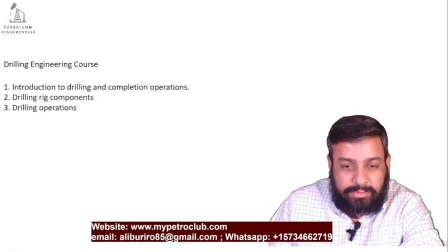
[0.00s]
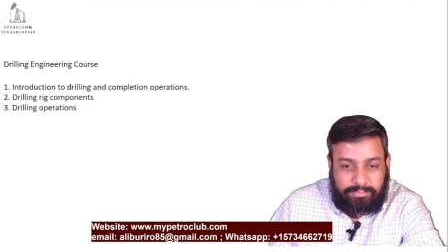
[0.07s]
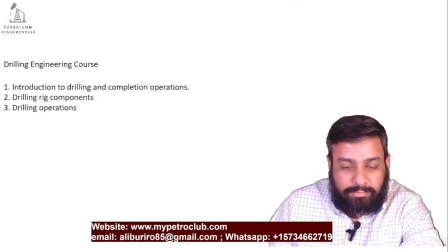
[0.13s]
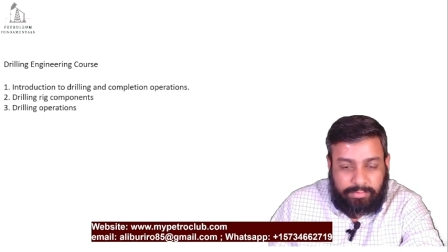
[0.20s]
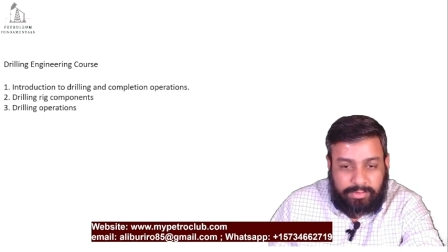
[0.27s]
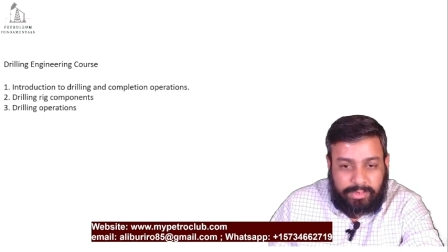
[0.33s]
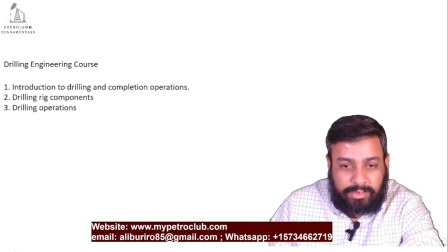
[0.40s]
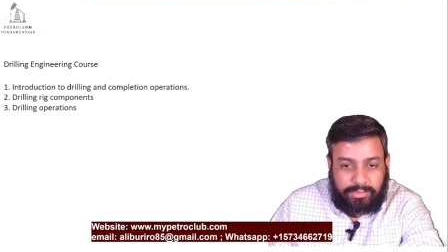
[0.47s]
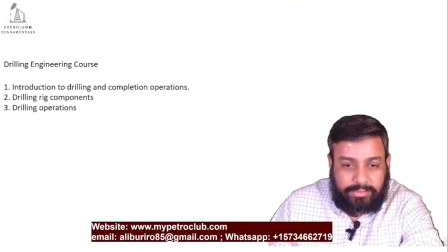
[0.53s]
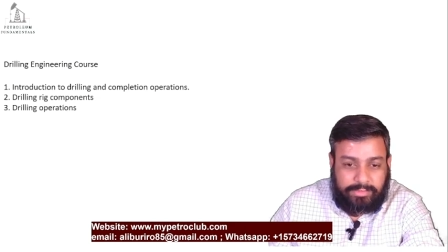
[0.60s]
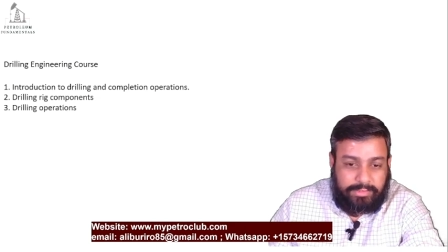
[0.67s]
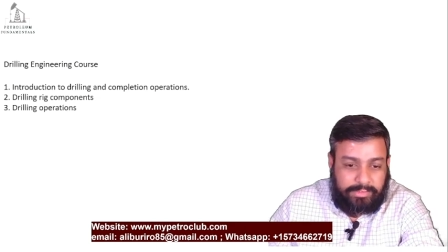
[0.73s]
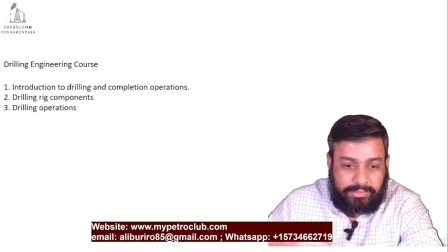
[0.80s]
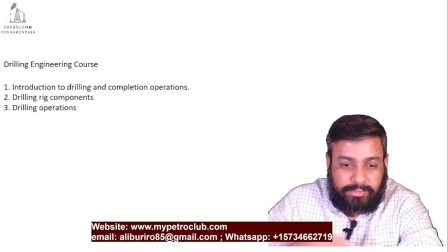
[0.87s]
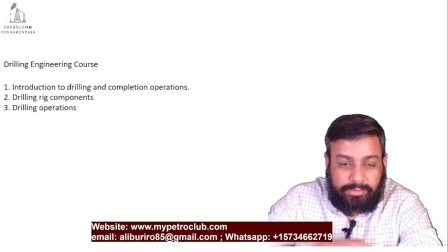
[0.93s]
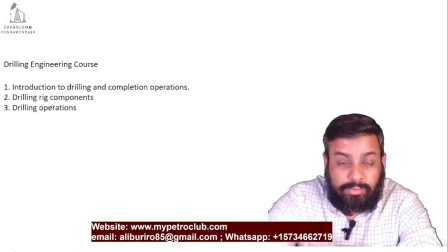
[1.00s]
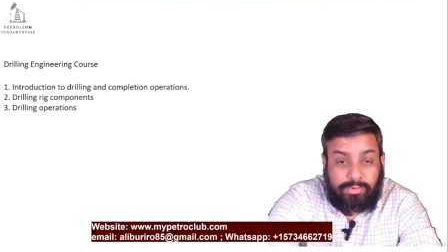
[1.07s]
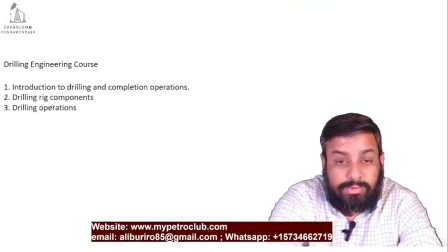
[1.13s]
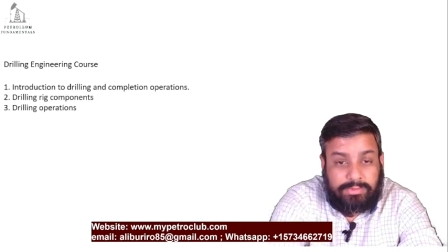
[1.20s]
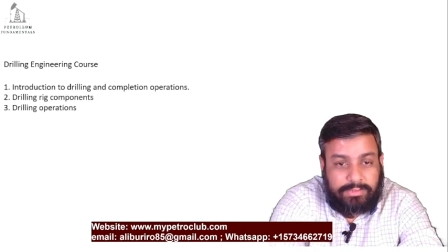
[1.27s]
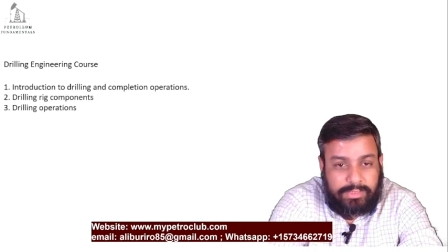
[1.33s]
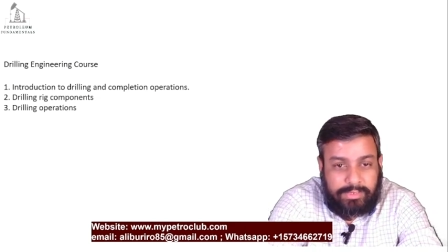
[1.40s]
what are the
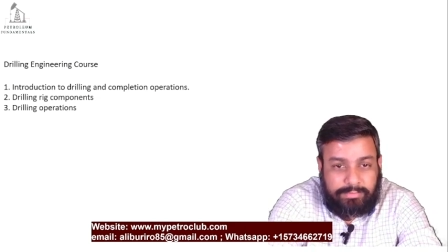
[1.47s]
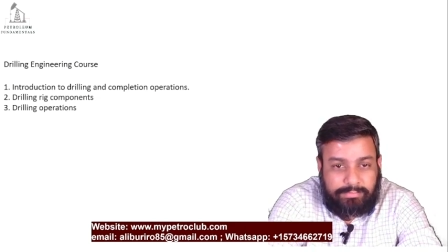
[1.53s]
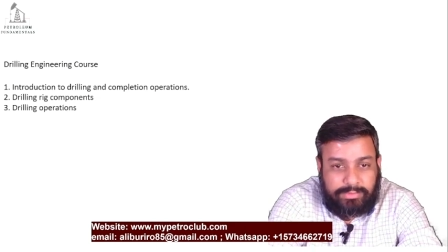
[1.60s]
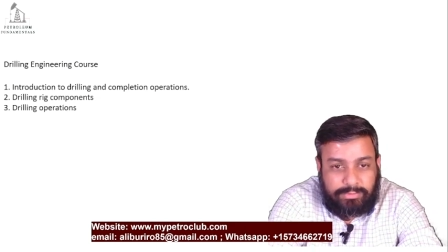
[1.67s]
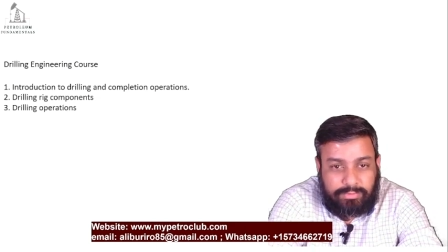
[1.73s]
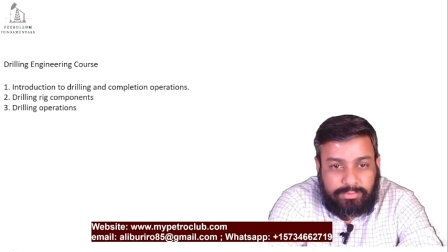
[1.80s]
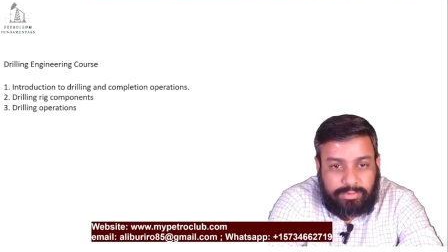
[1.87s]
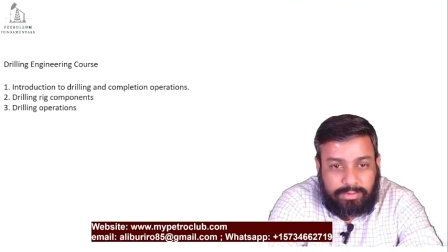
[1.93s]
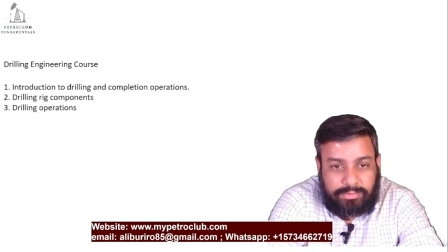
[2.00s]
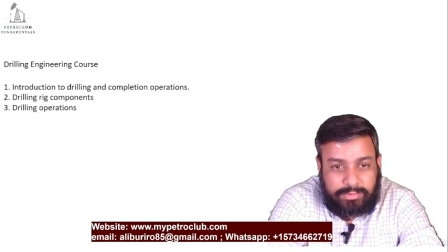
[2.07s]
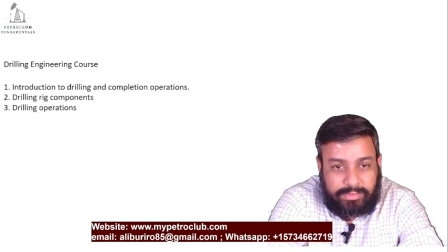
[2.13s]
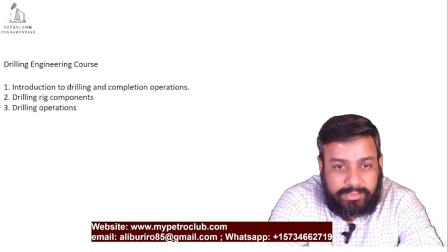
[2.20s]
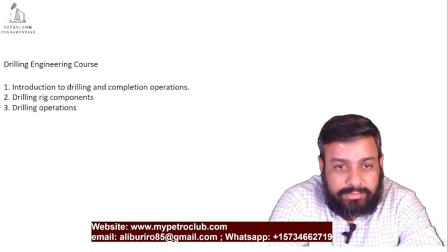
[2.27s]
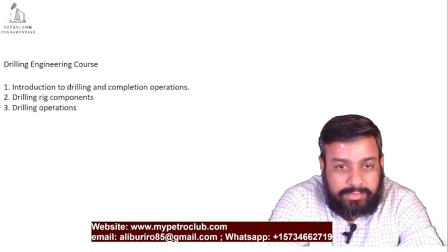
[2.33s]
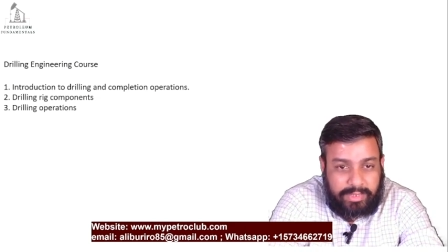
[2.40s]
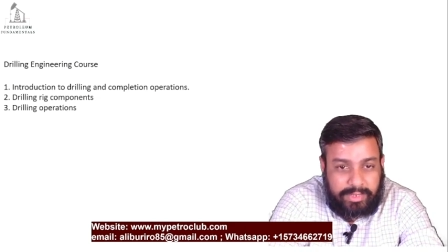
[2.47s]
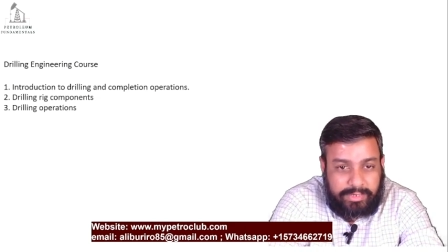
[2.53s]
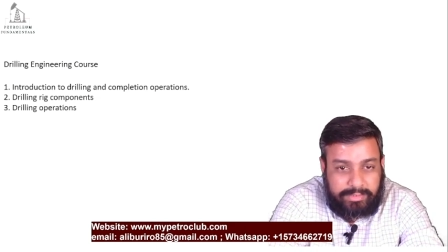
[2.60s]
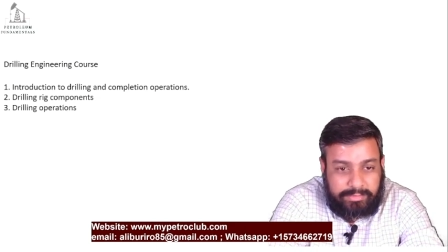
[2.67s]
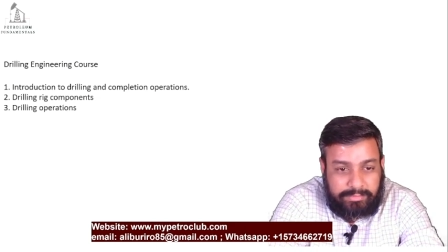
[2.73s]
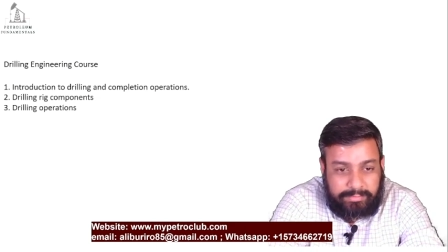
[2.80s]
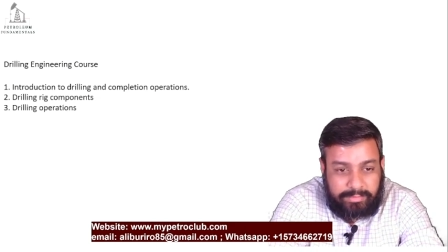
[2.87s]
tools that we use on the rig site